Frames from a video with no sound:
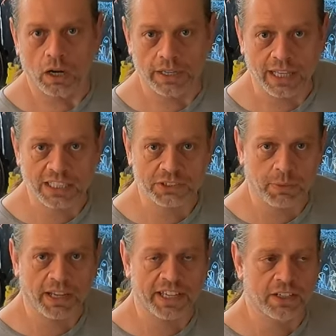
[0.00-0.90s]
All right, guys,
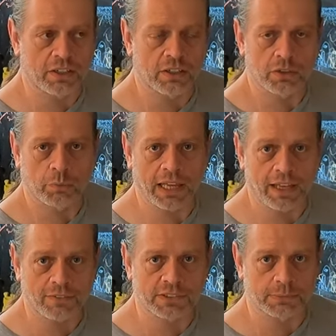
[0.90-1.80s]
right here, we
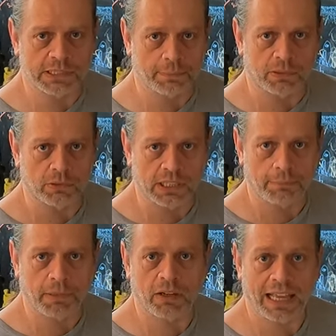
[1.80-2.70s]
have some typical
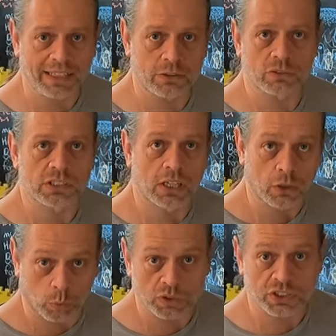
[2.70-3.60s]
dumbbell handles.
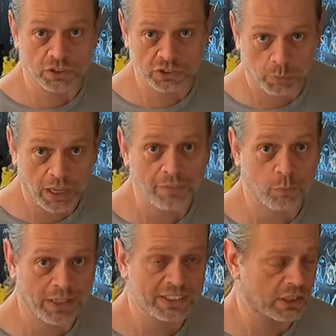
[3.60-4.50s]
Of course, yours will
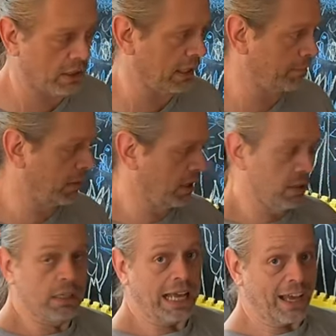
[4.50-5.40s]
have weights on them.
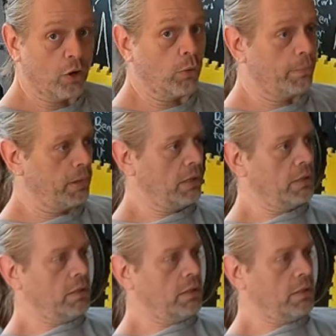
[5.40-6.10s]
I hope.